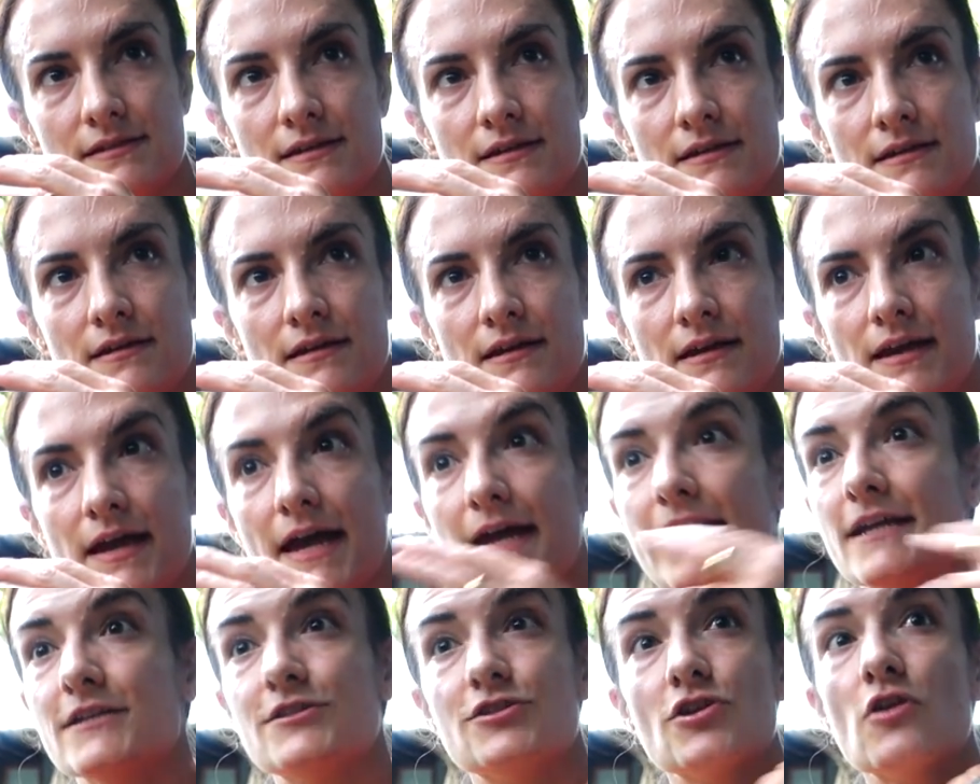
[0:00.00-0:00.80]
Mm.
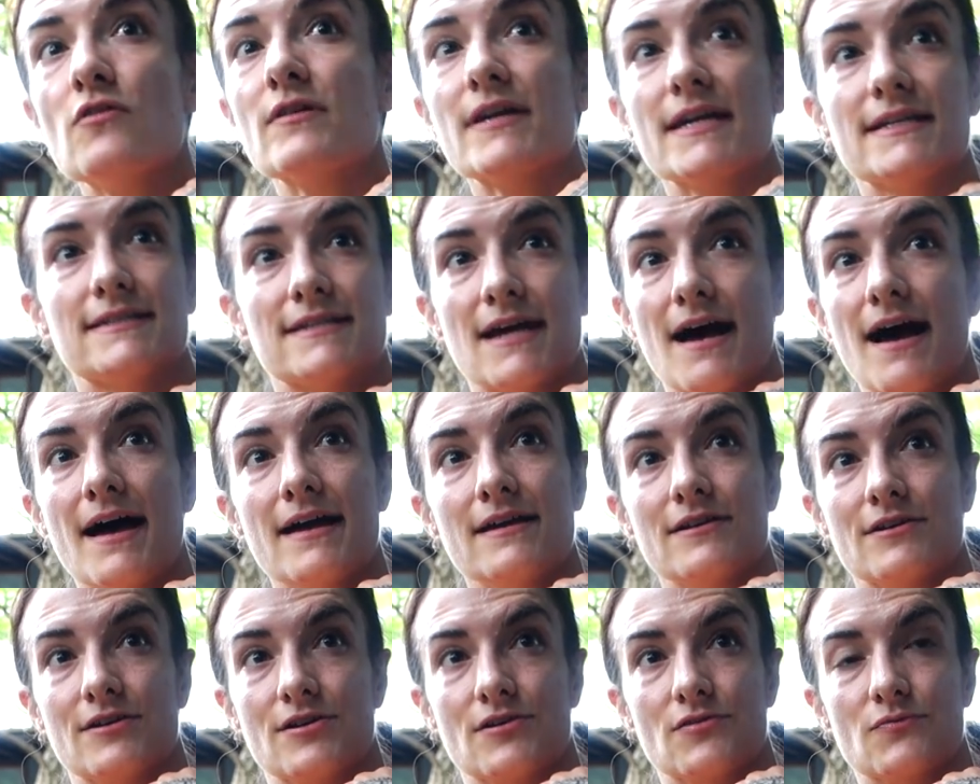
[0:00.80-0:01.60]
And I don't get
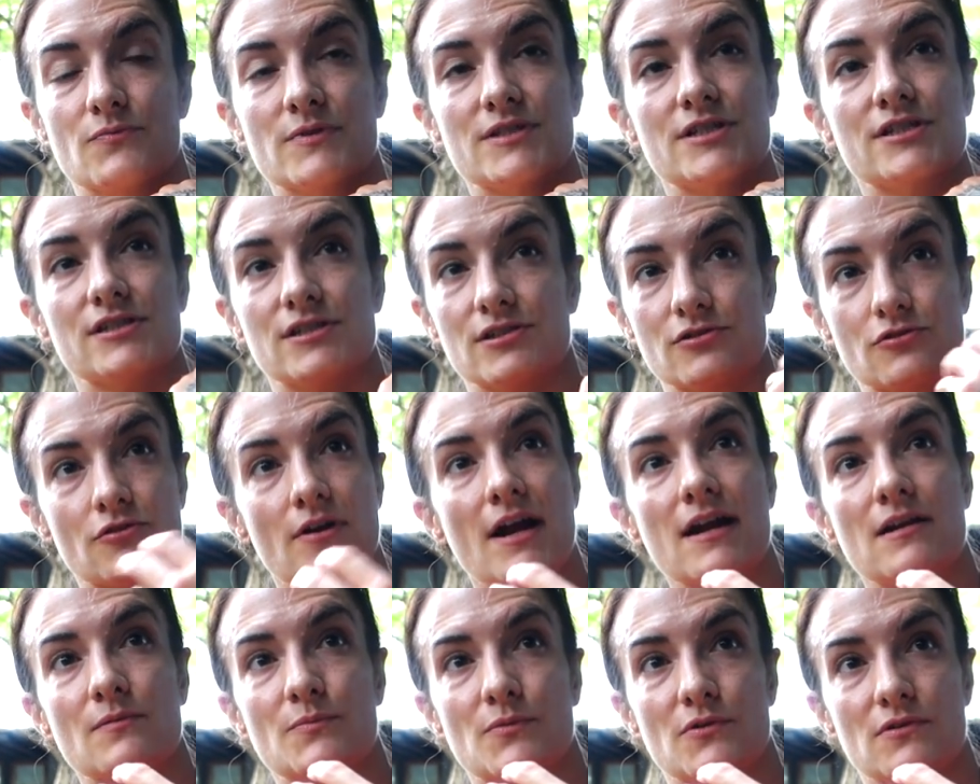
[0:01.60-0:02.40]
tired, which is
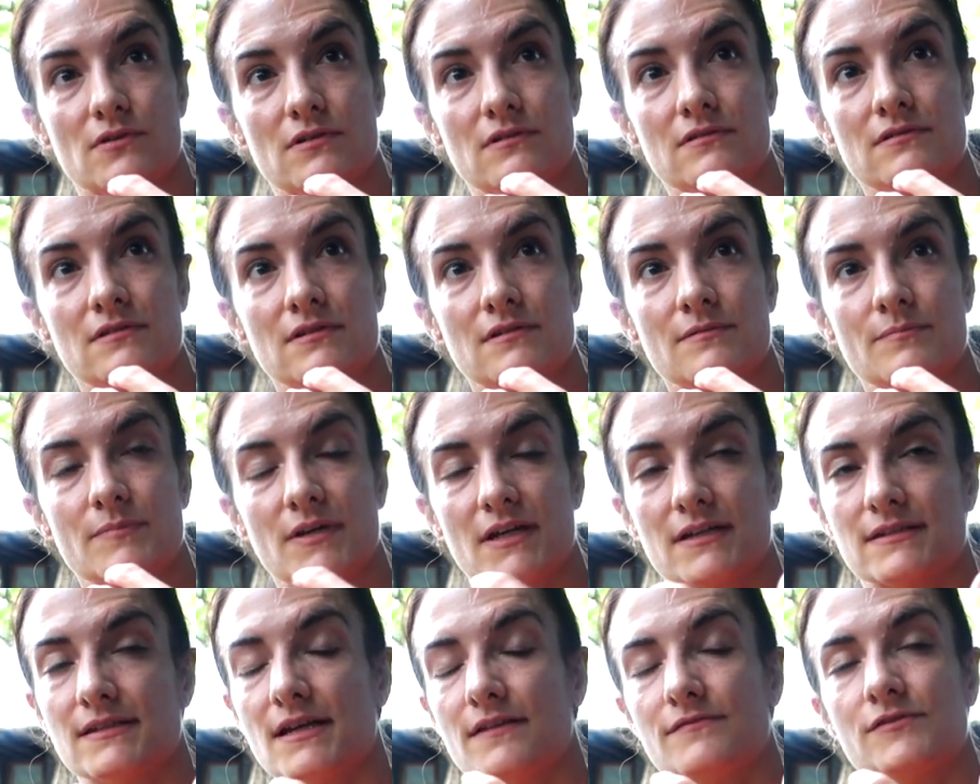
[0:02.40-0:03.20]
incredible
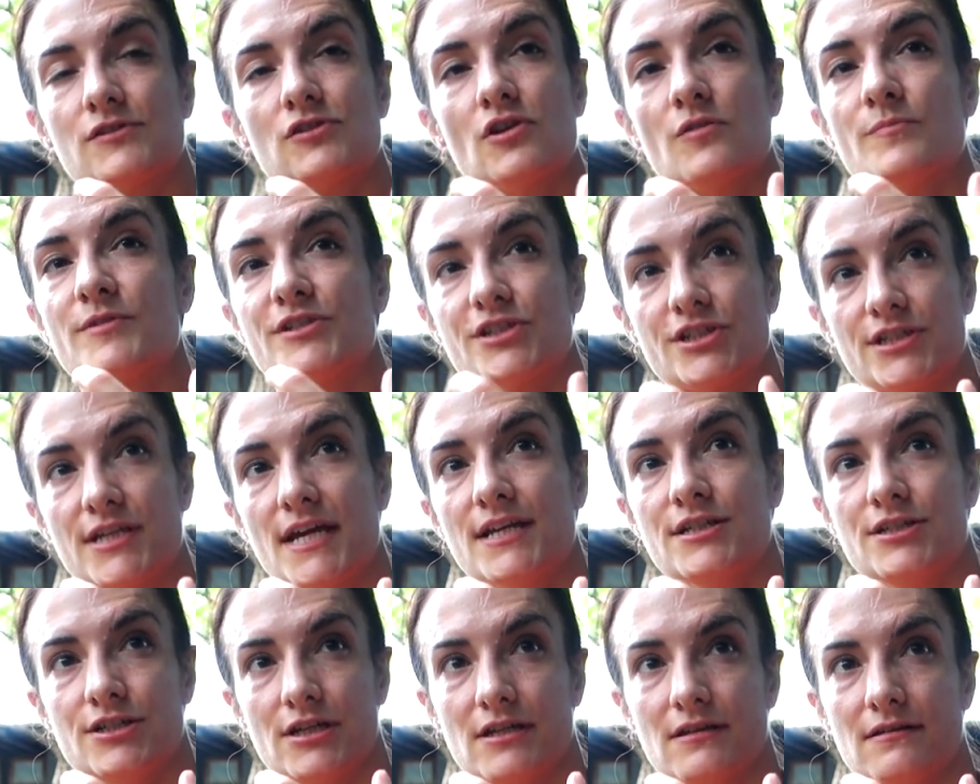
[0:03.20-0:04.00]
because I have so much
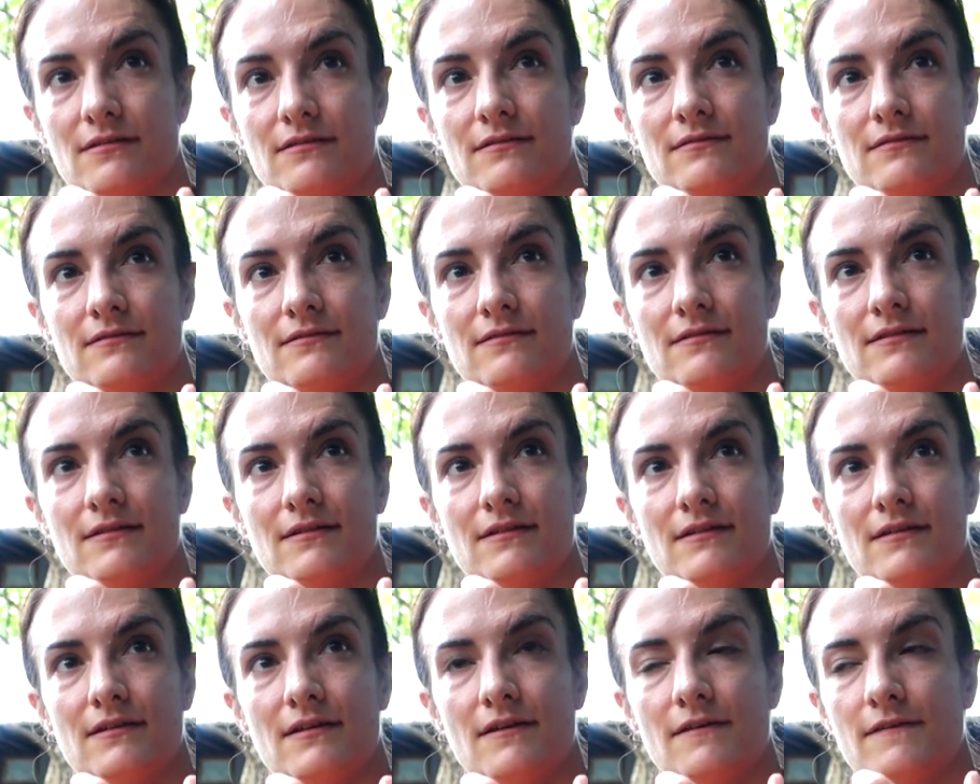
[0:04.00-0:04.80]
tension
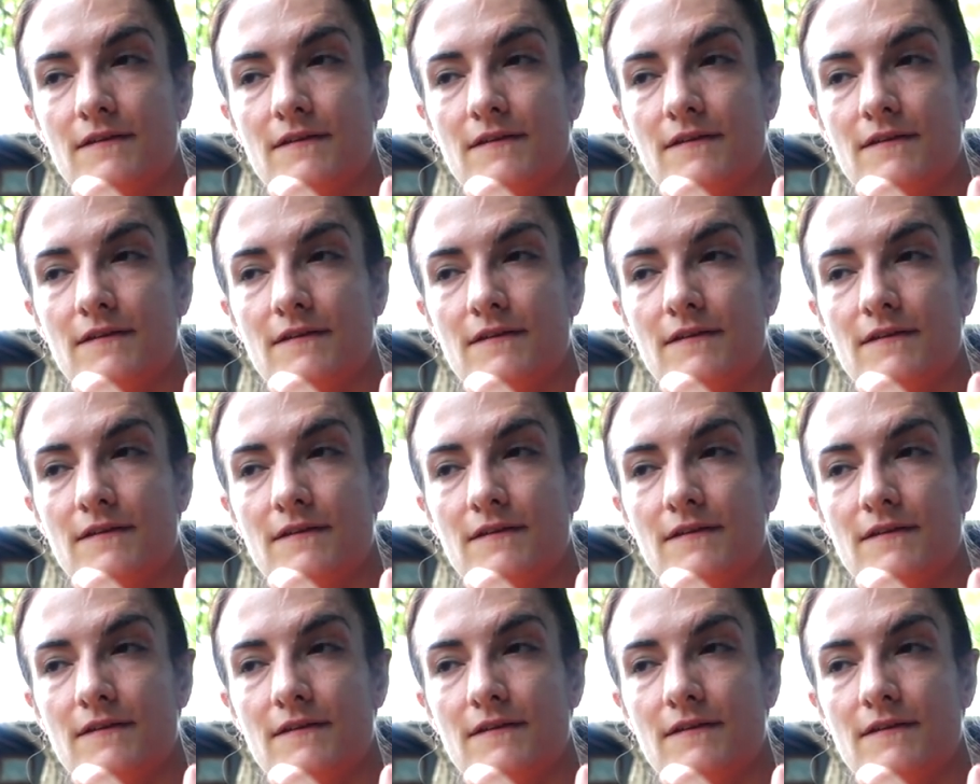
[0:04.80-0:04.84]
mm.